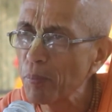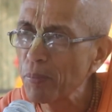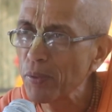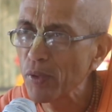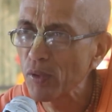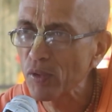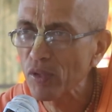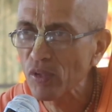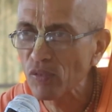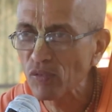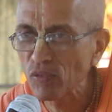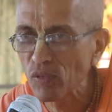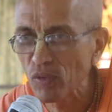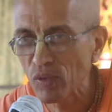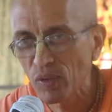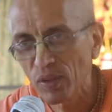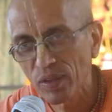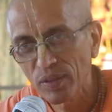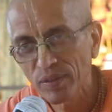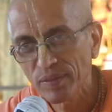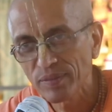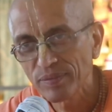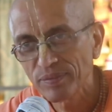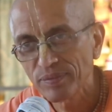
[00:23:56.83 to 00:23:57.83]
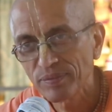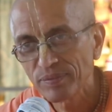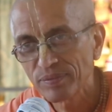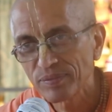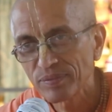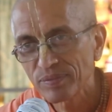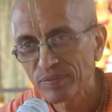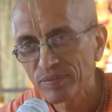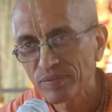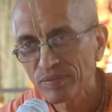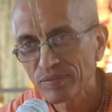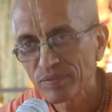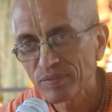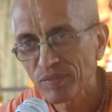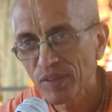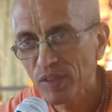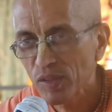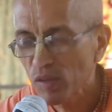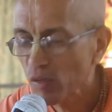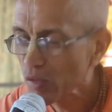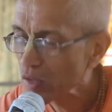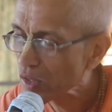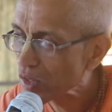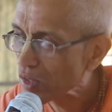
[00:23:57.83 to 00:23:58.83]
beautiful
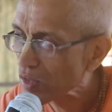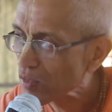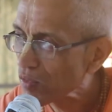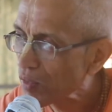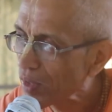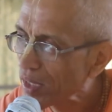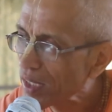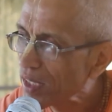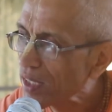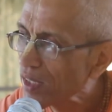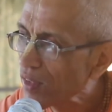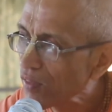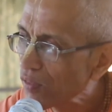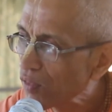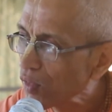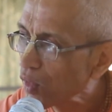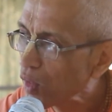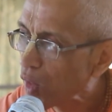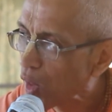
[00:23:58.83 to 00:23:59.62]
with those wonderful